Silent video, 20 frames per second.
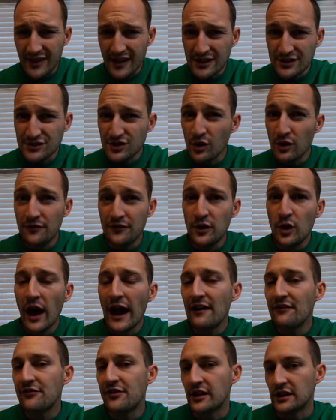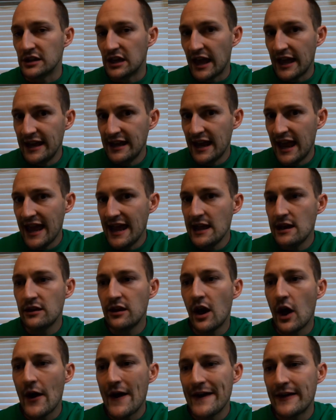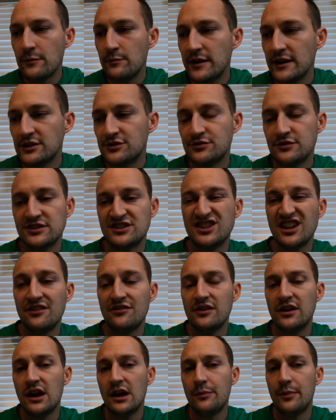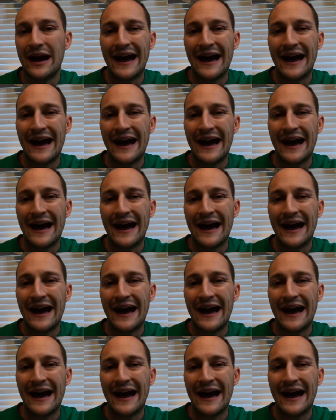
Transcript: So if you have the light eggnog mixed with 7-Up,